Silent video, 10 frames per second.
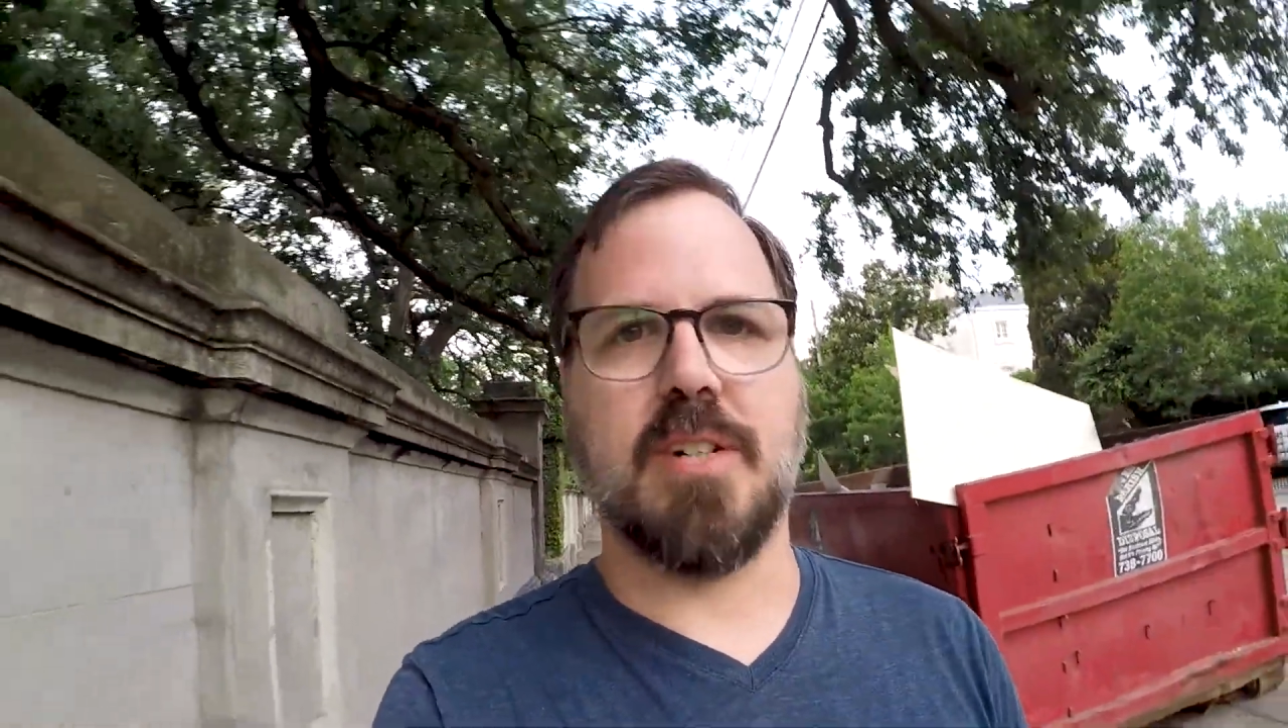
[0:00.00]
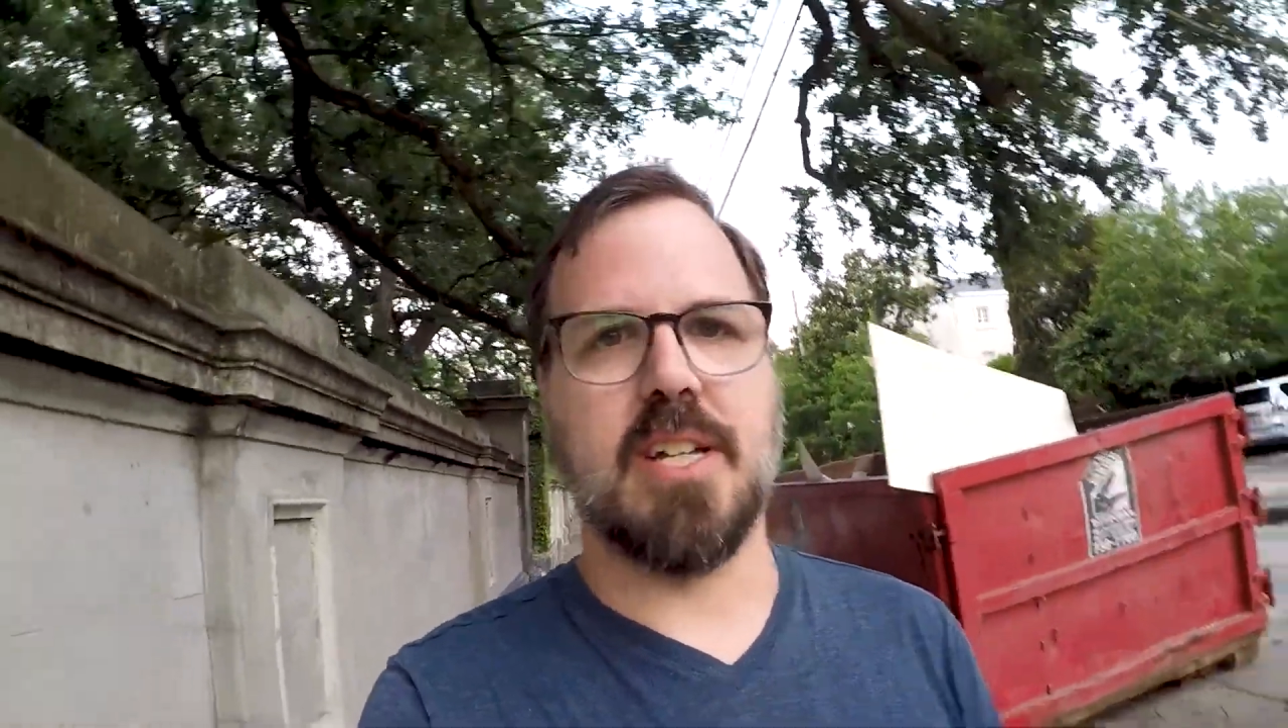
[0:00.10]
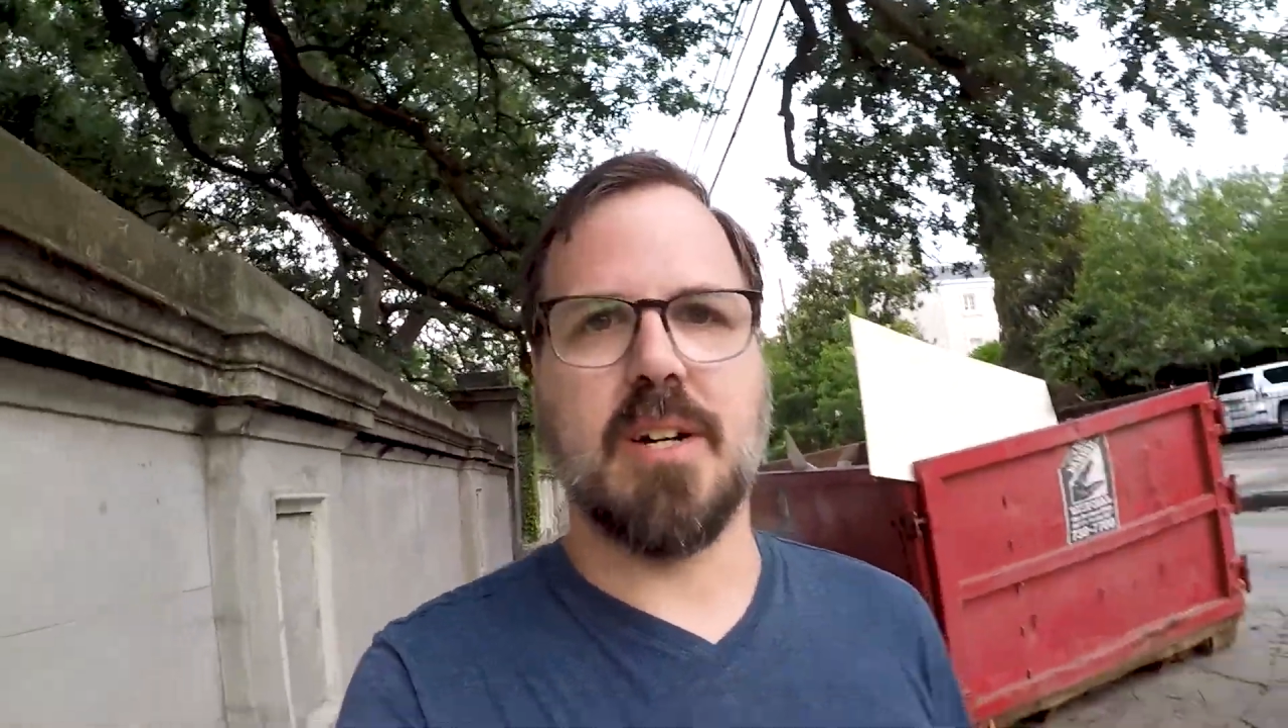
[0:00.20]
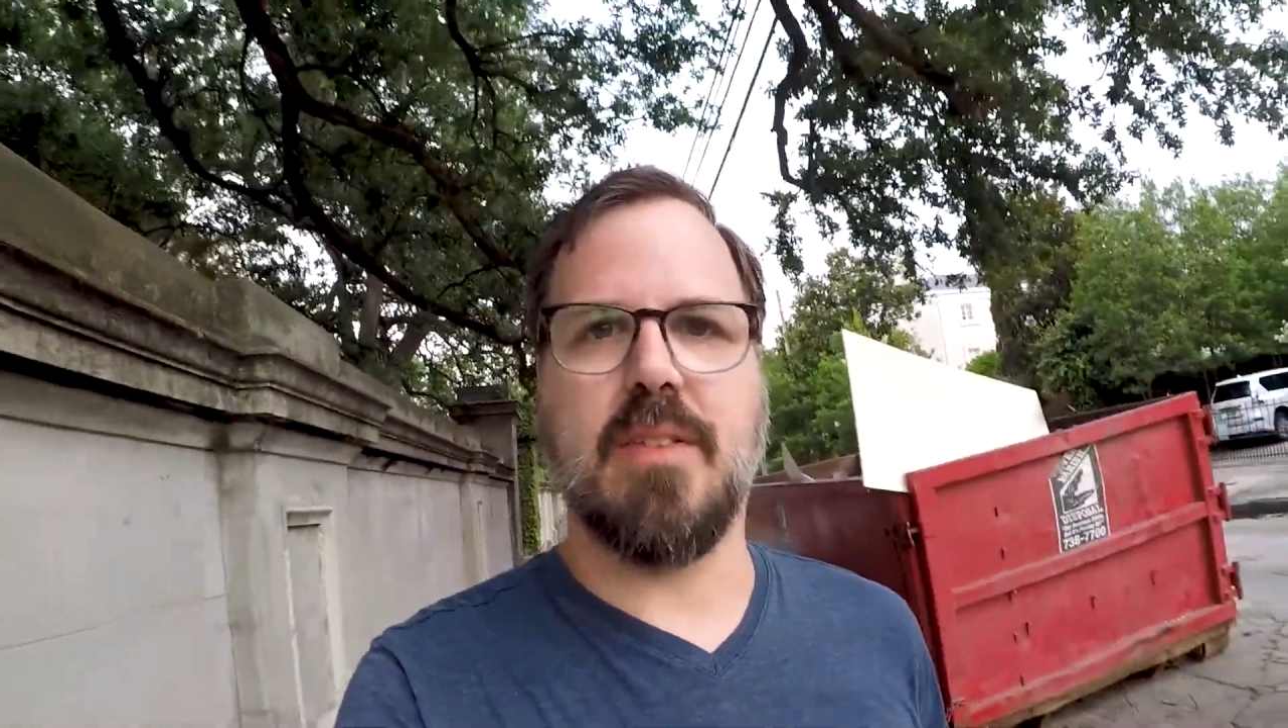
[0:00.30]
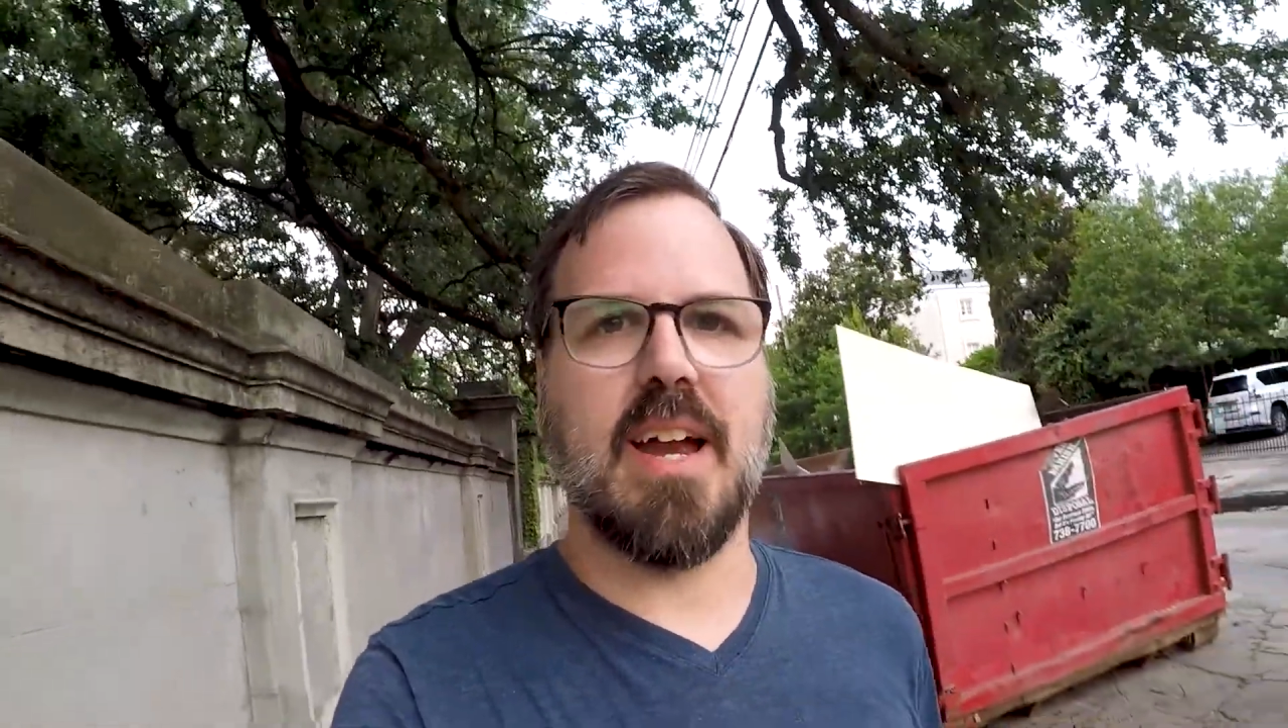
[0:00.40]

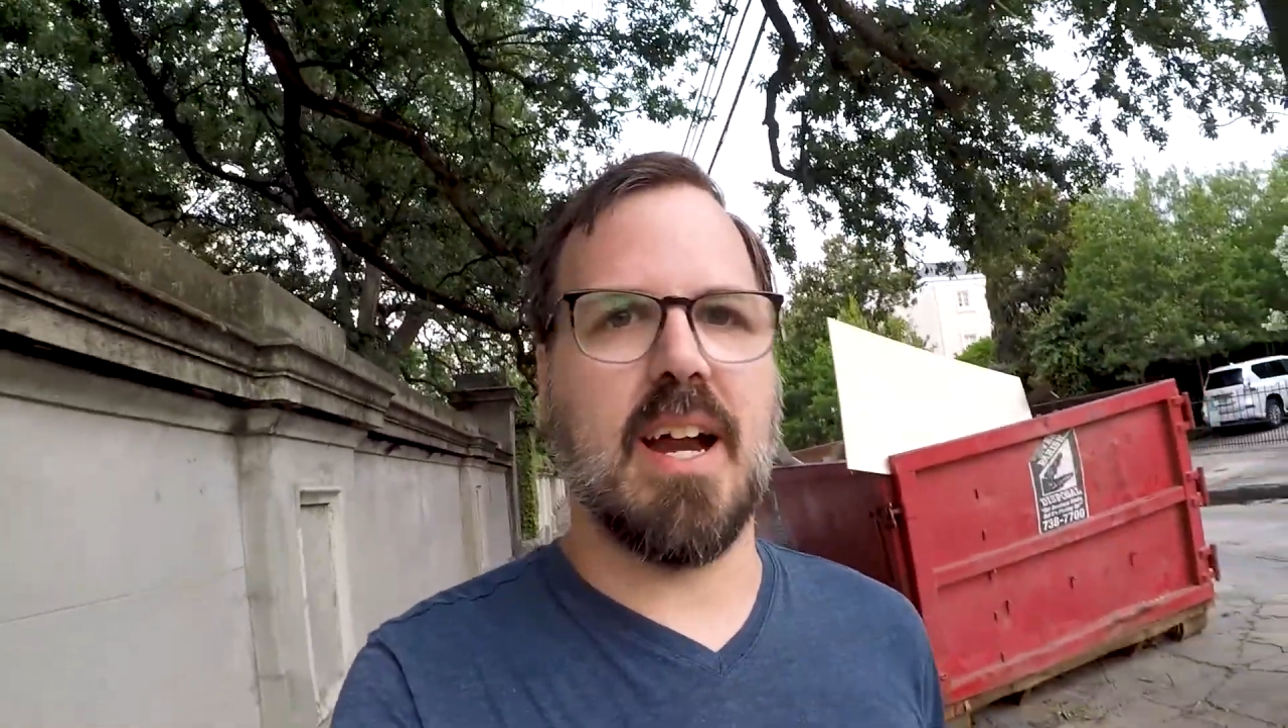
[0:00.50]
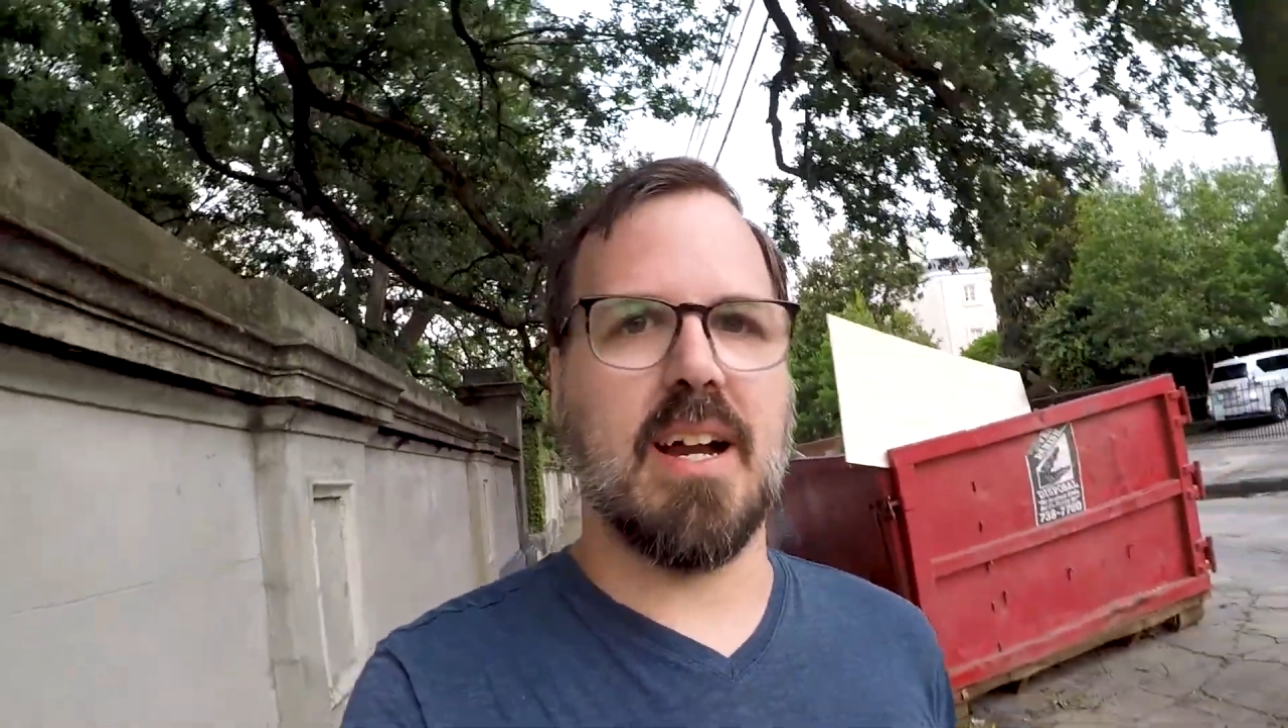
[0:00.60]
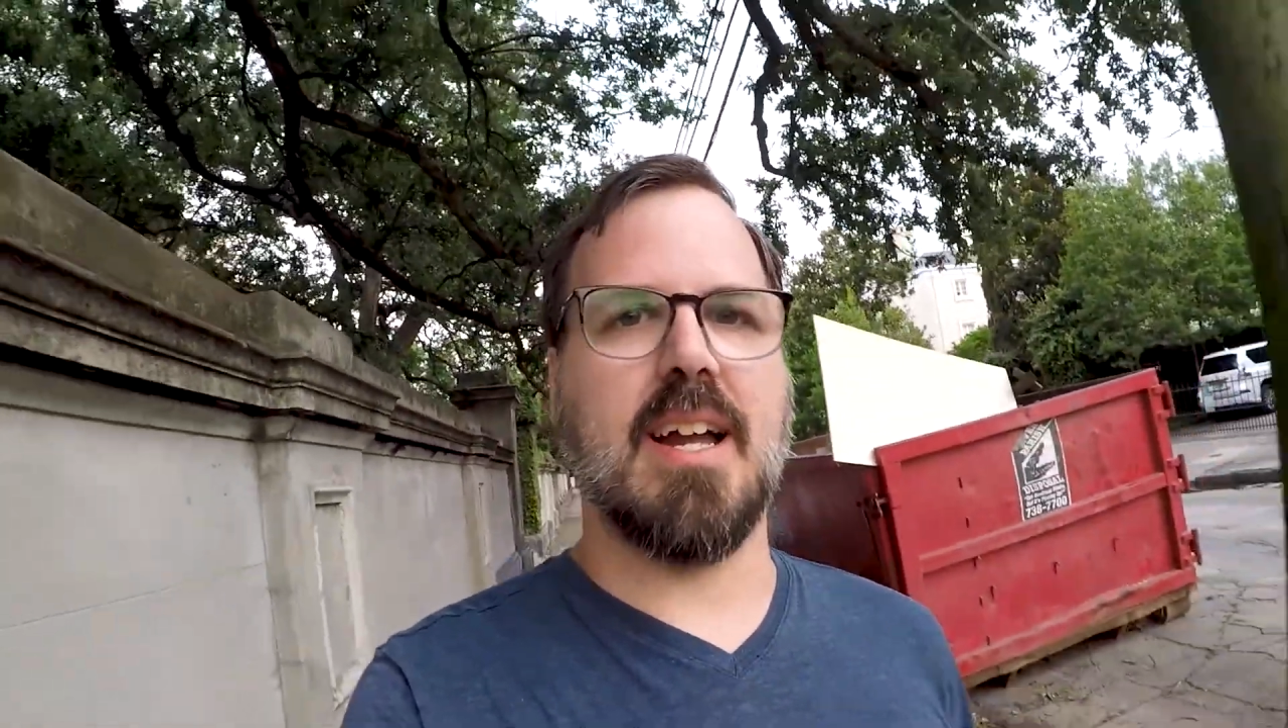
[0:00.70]
dinner there,